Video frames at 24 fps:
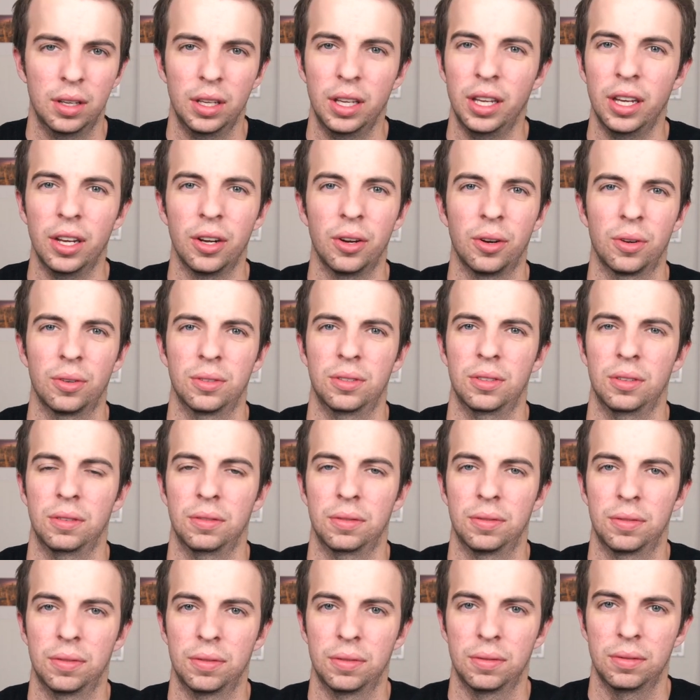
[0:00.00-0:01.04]
years
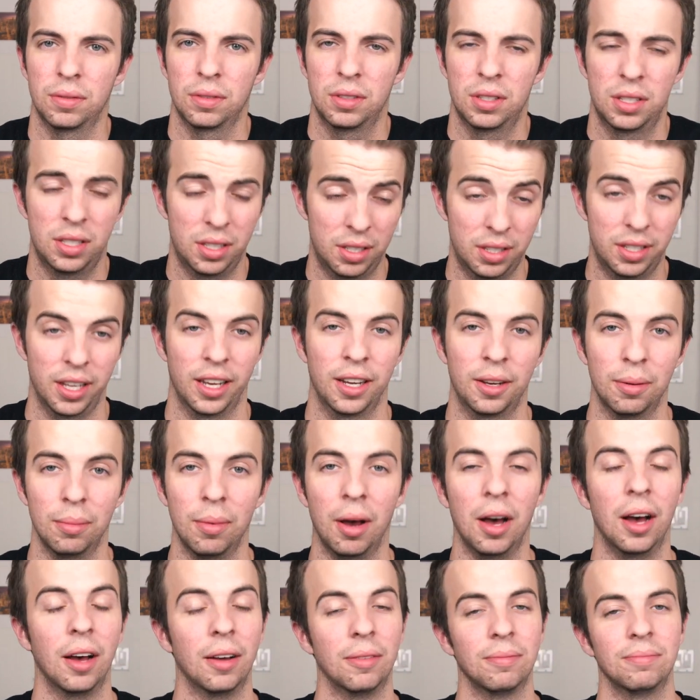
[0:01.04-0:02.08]
of
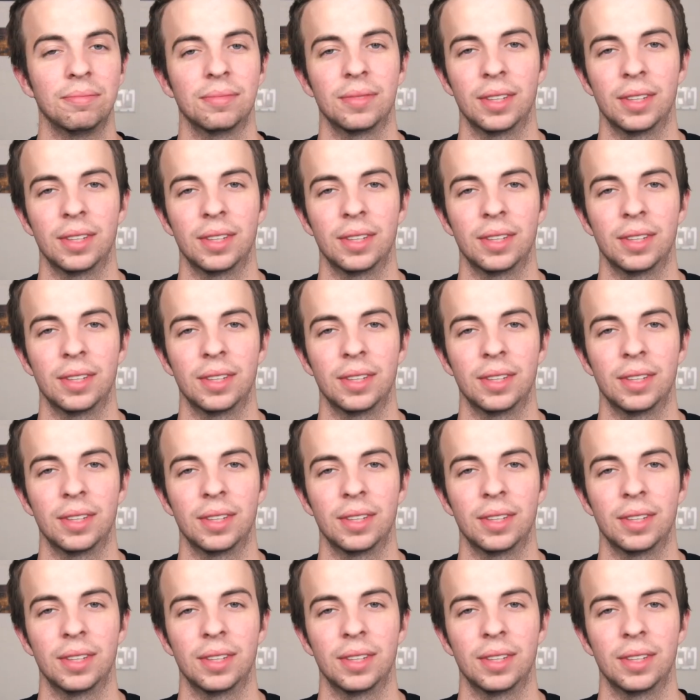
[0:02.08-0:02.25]
stigma